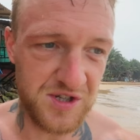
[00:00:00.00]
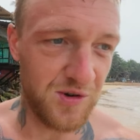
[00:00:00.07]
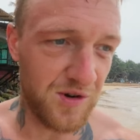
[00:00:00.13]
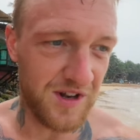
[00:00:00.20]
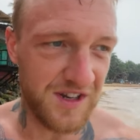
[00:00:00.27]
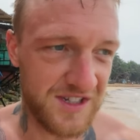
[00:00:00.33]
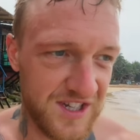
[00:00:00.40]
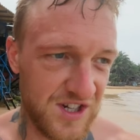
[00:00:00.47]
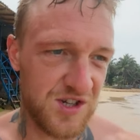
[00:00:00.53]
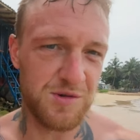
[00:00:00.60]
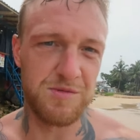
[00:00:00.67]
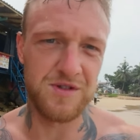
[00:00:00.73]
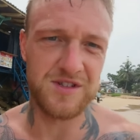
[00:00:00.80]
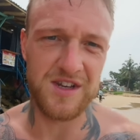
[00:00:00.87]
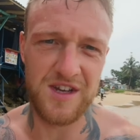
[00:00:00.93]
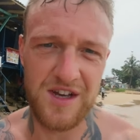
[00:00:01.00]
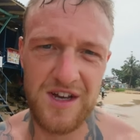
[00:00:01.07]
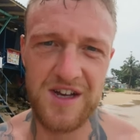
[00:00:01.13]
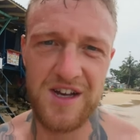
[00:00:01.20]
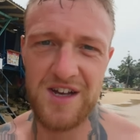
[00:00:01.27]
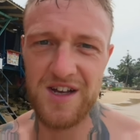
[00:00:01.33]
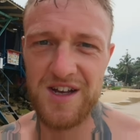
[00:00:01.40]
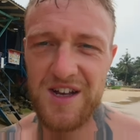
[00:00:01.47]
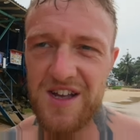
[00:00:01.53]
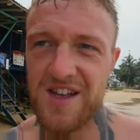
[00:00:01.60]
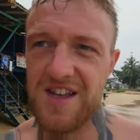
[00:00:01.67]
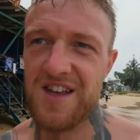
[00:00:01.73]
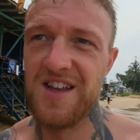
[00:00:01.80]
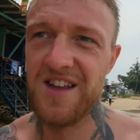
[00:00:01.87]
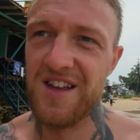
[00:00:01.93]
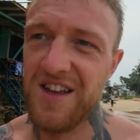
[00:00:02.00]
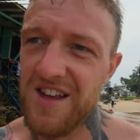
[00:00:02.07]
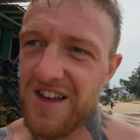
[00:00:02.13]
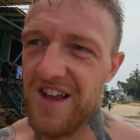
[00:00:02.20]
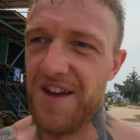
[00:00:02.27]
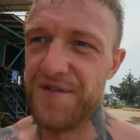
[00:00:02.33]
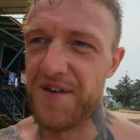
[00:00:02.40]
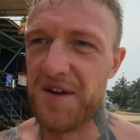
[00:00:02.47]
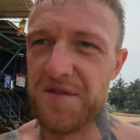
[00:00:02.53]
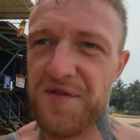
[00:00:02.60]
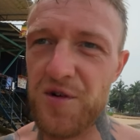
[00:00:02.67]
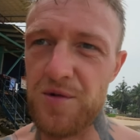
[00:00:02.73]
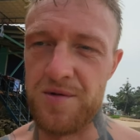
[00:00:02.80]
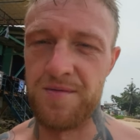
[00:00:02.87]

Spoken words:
snorkeling session was eventful.